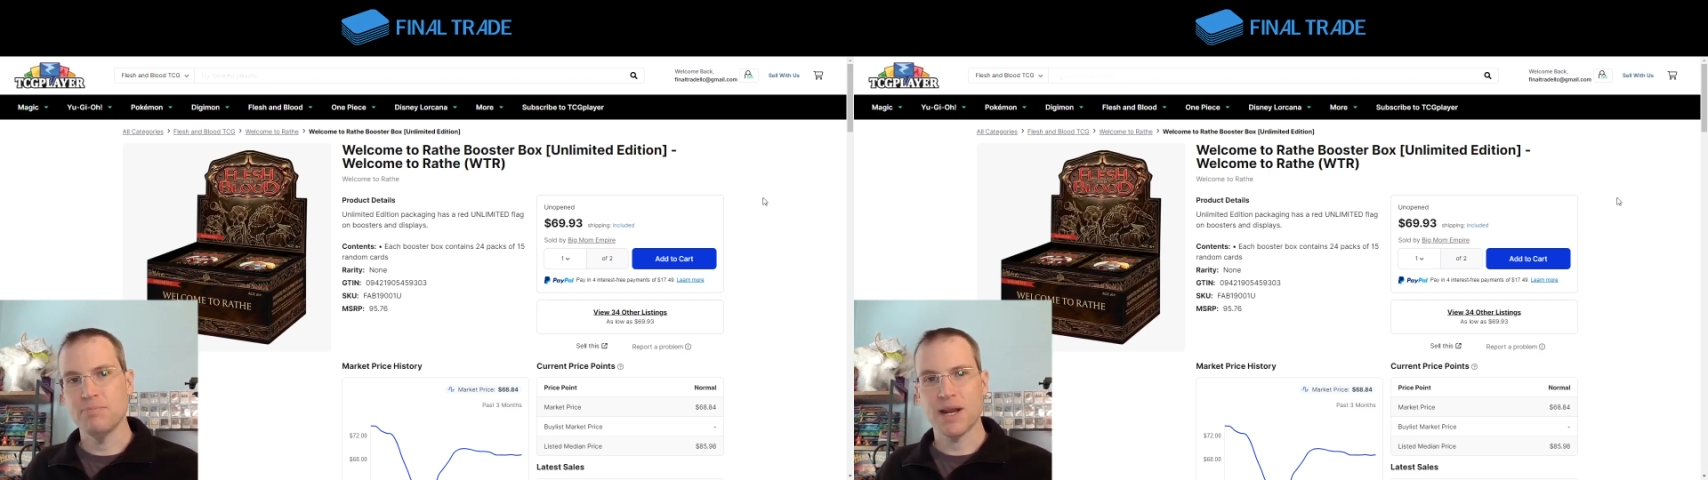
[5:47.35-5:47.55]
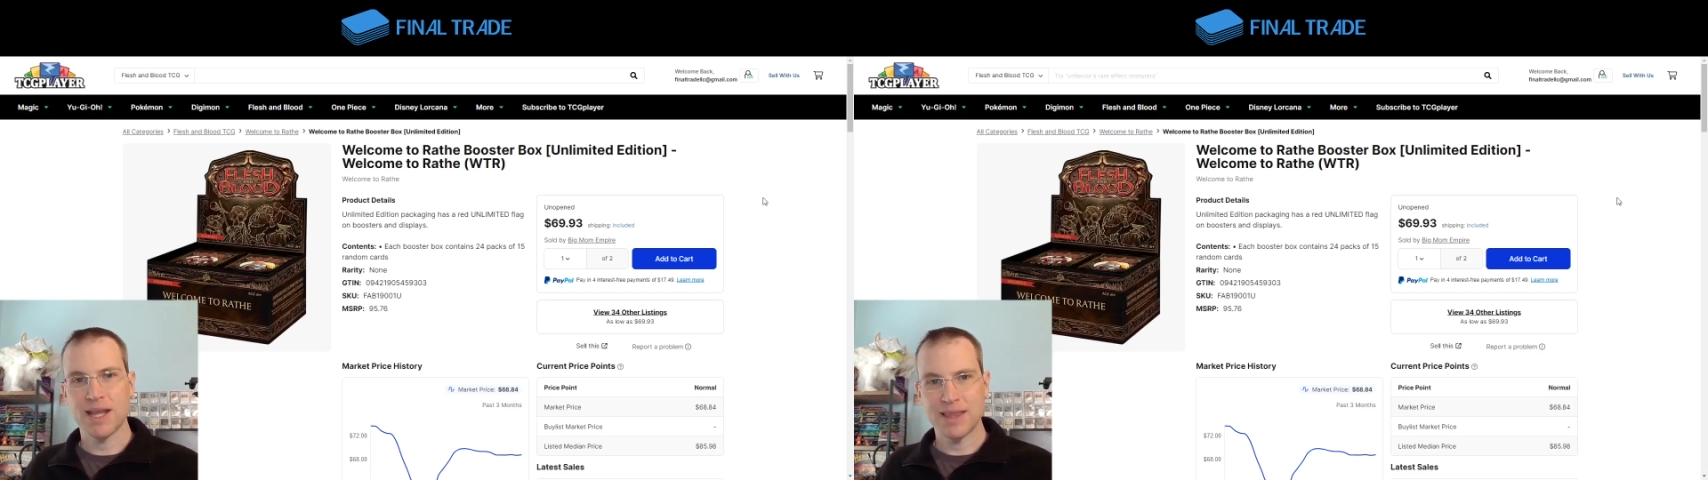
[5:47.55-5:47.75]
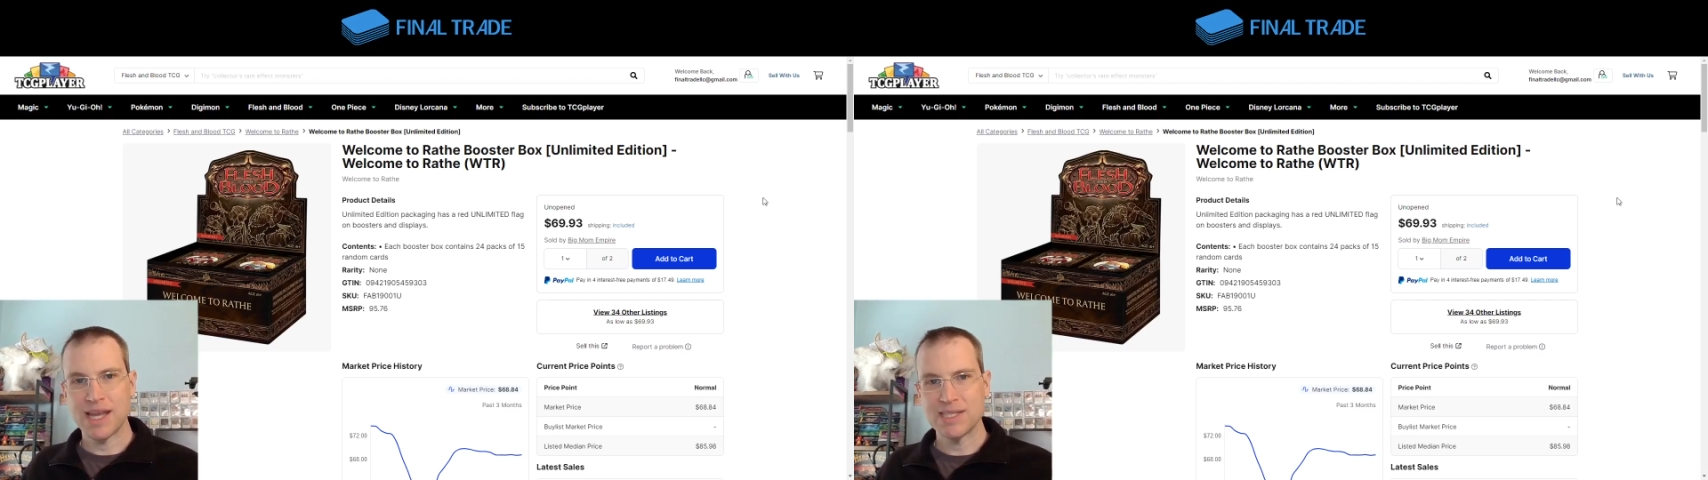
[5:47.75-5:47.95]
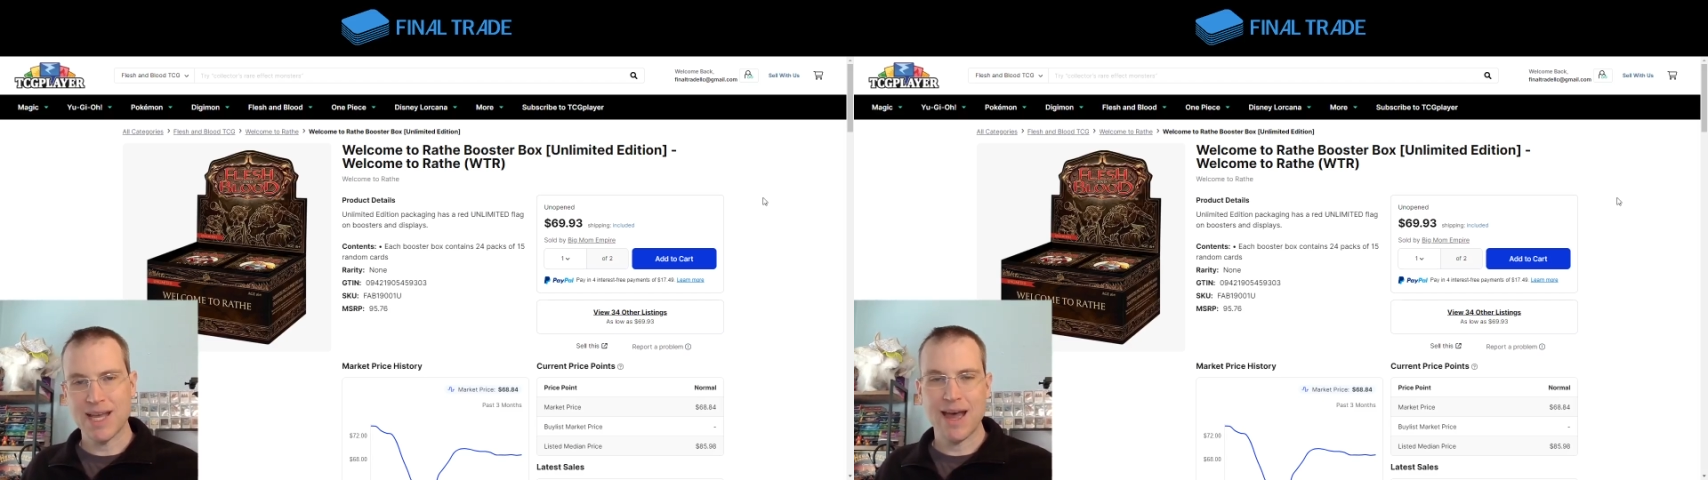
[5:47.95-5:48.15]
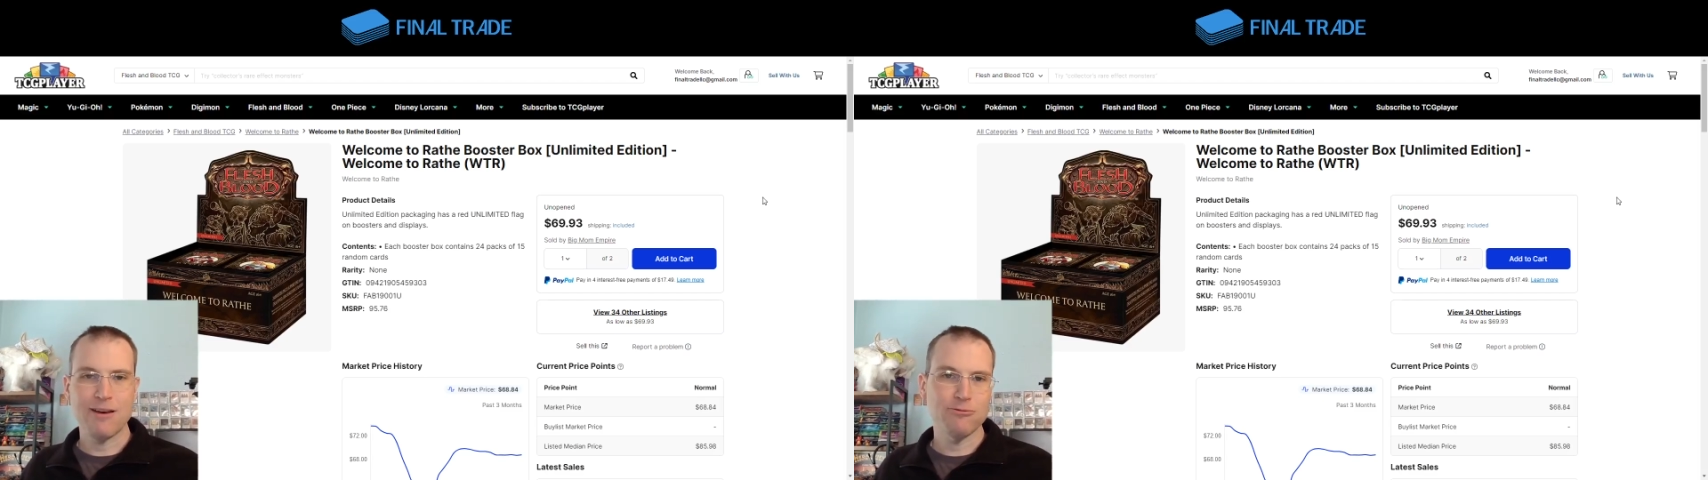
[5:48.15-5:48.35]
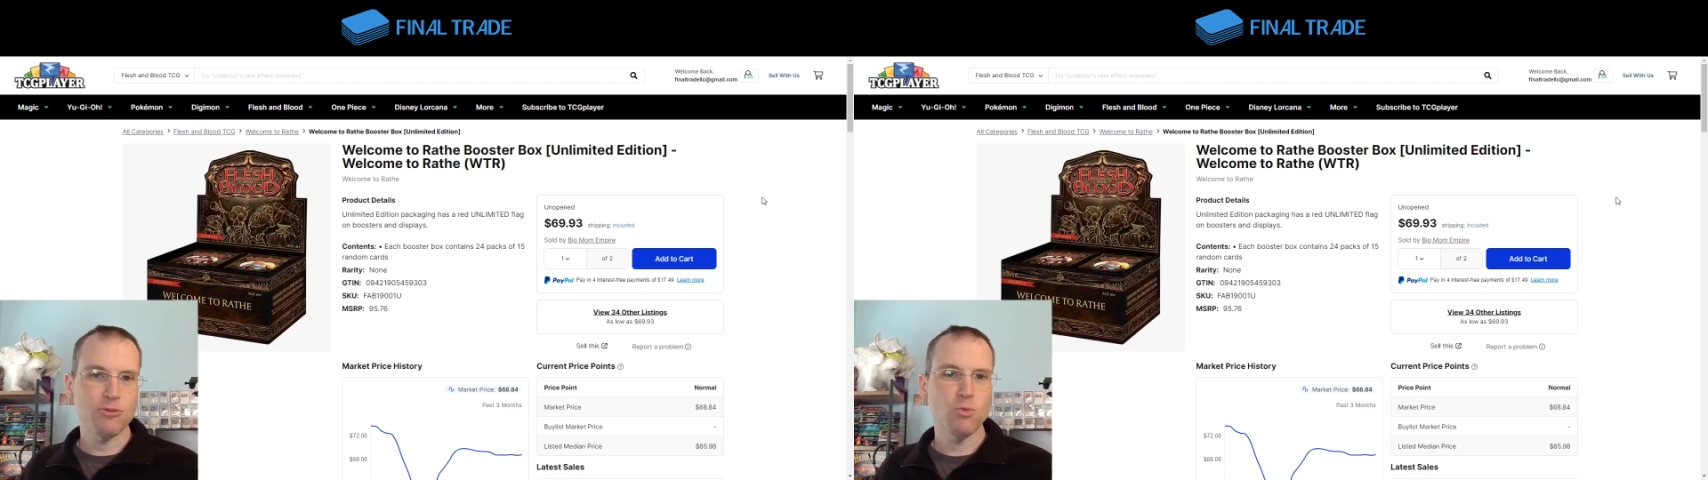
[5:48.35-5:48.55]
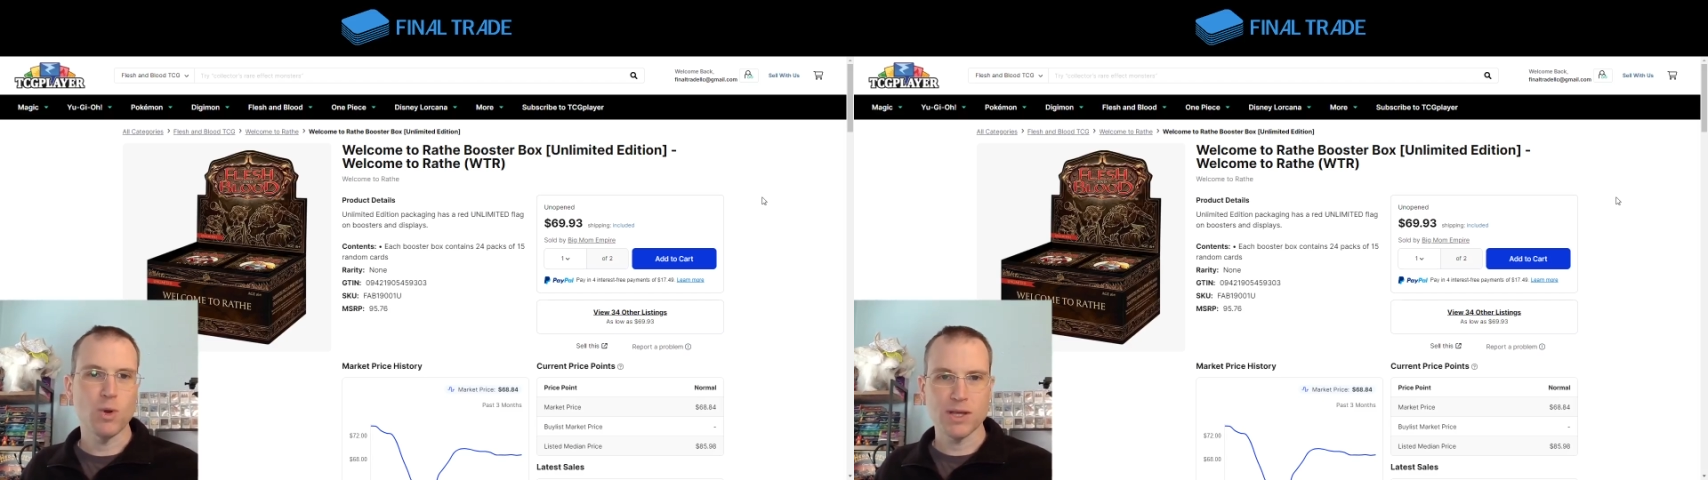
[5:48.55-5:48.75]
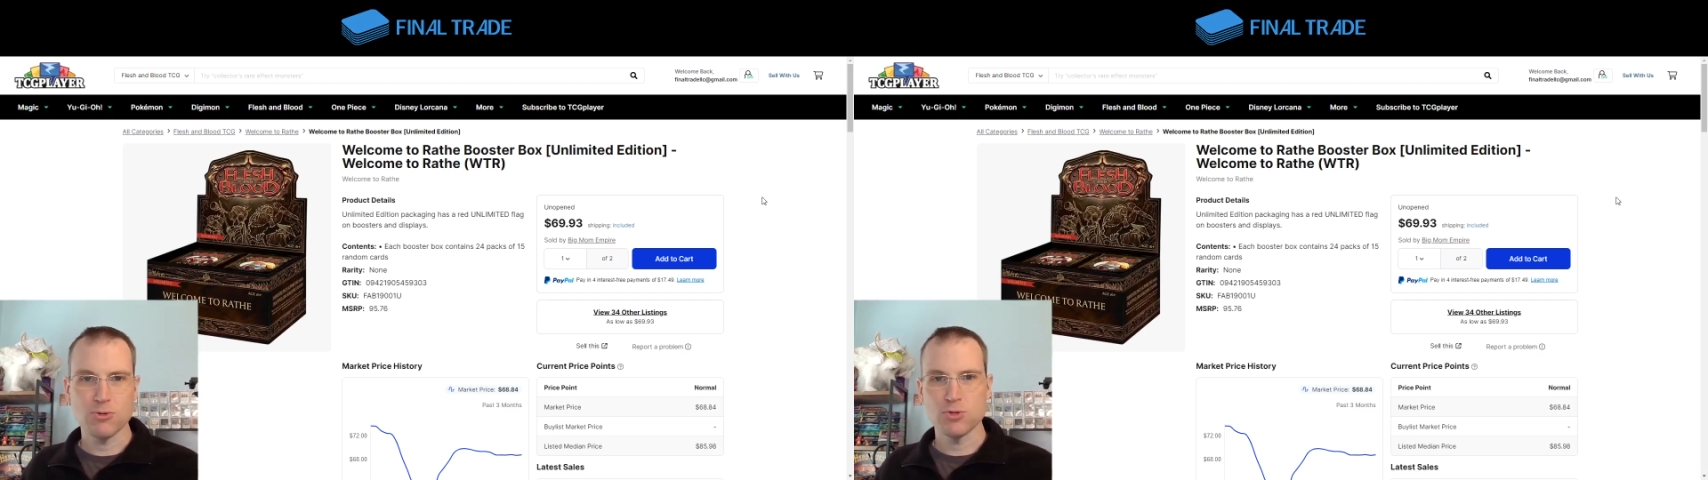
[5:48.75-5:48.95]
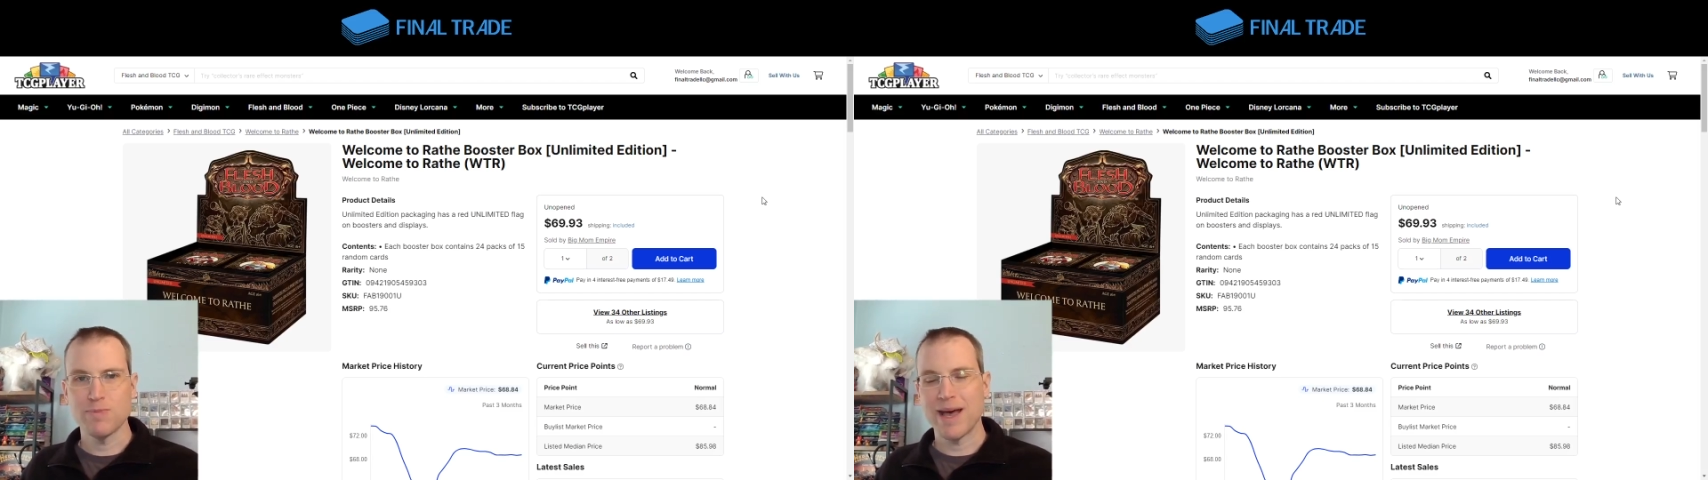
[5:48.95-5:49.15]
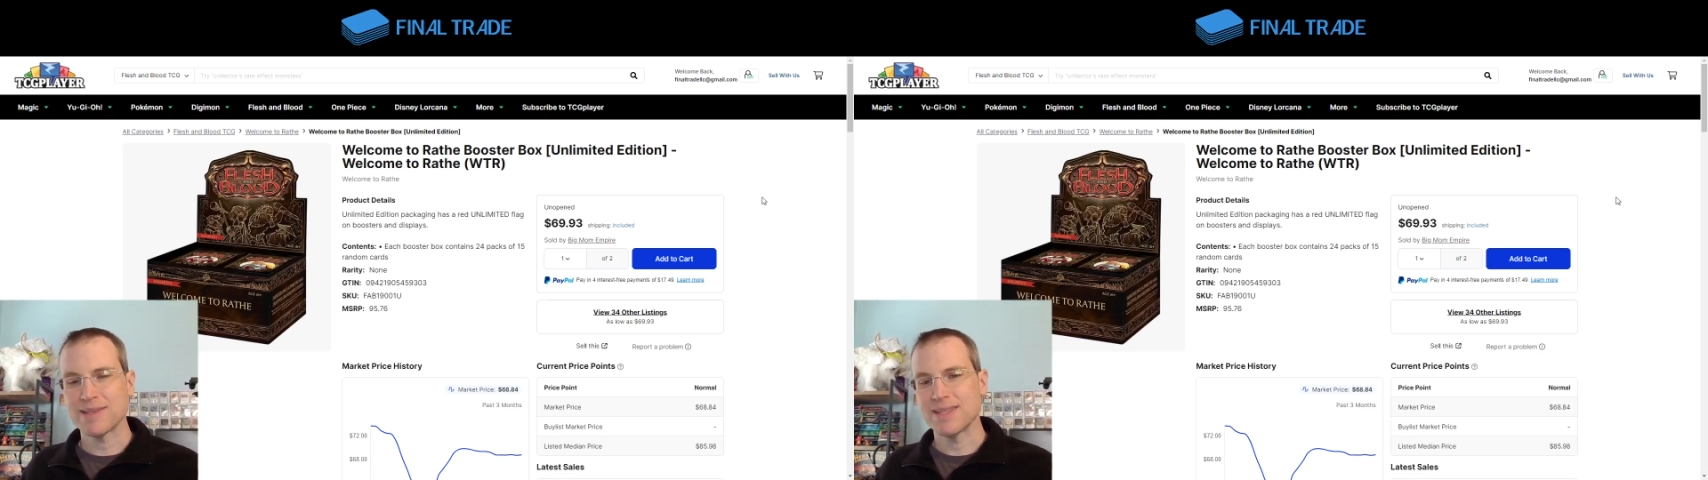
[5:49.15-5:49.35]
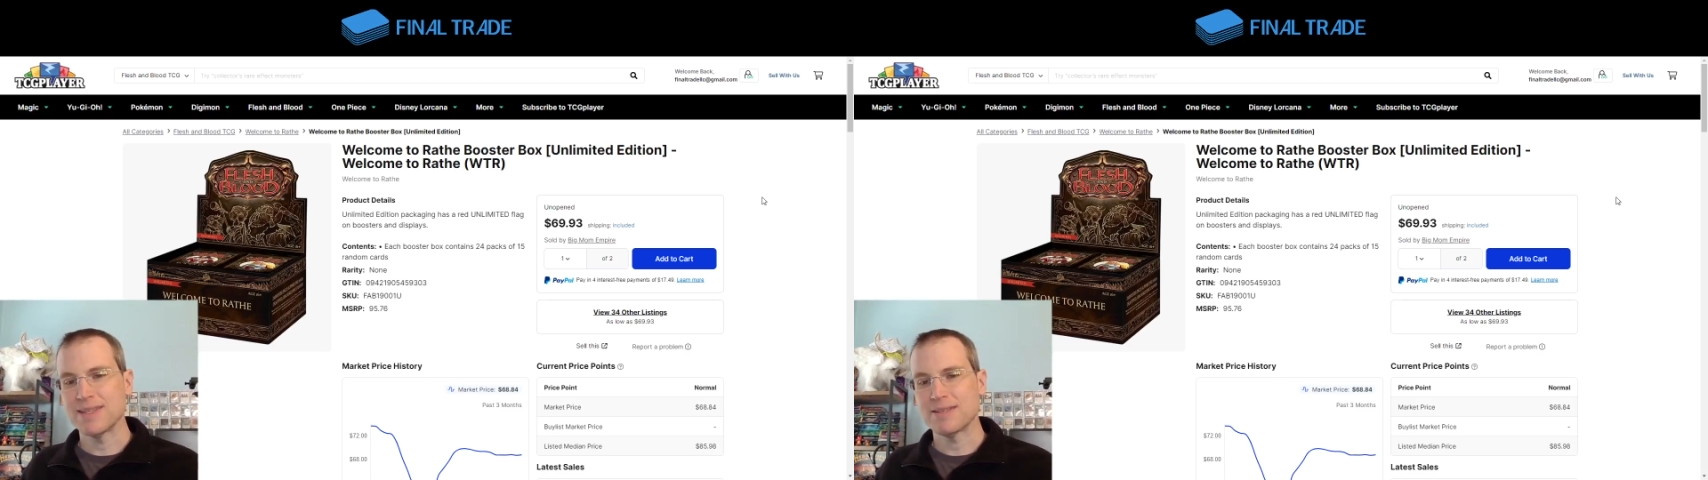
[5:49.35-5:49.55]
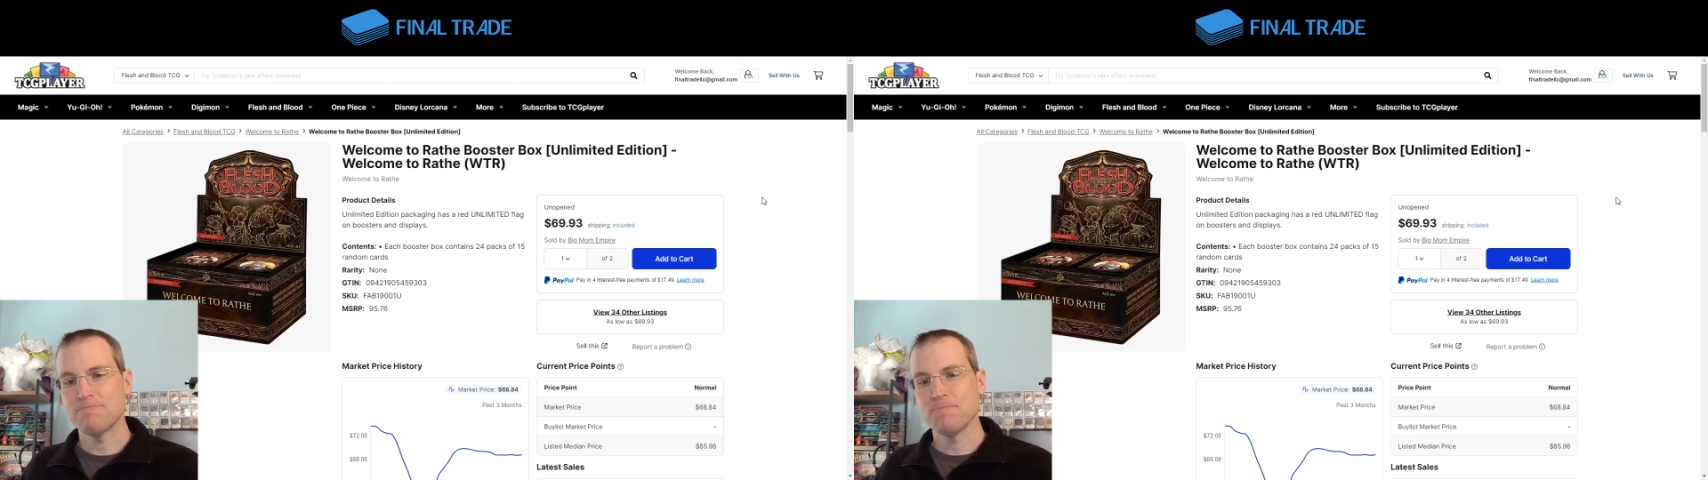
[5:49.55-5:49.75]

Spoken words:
but I'd like to have one of those boxes.